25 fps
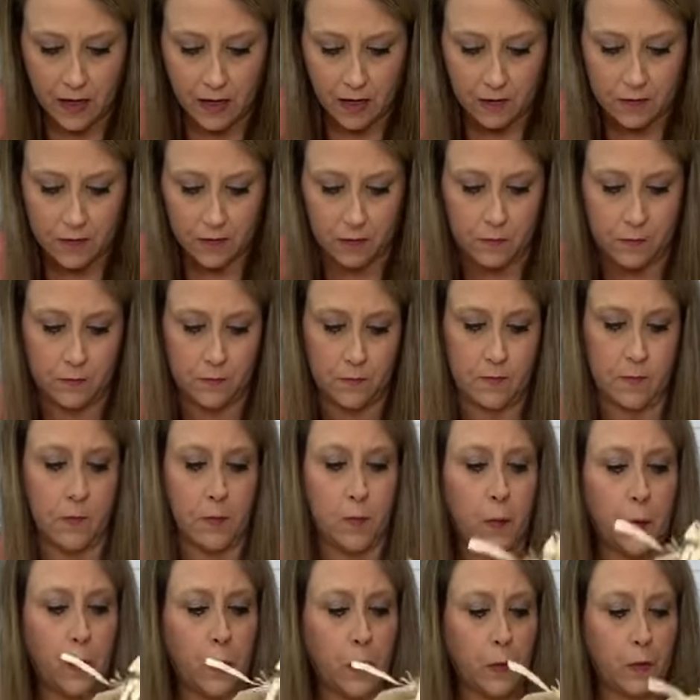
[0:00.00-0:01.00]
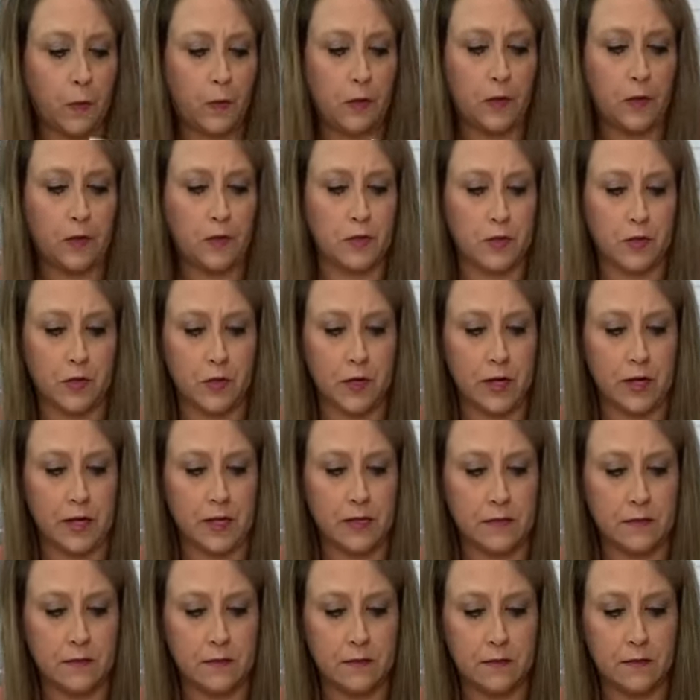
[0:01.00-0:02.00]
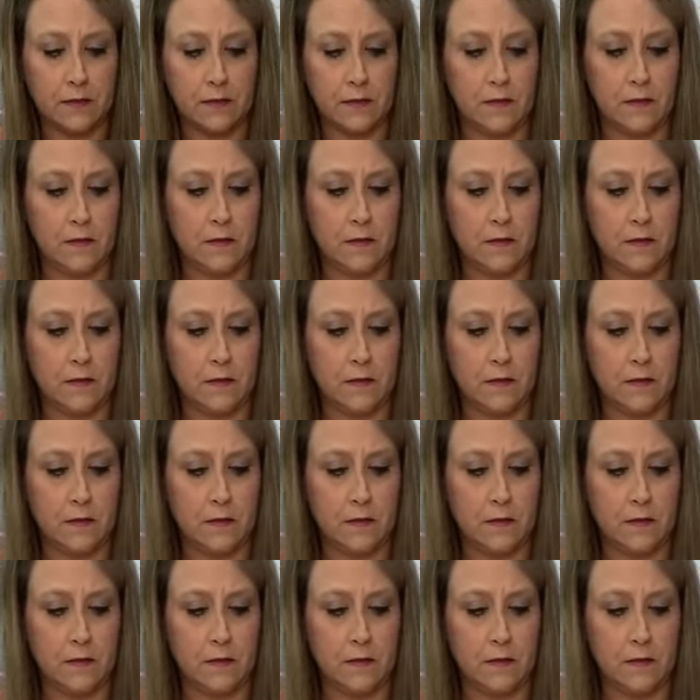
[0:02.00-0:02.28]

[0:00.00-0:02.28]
All the glue strings.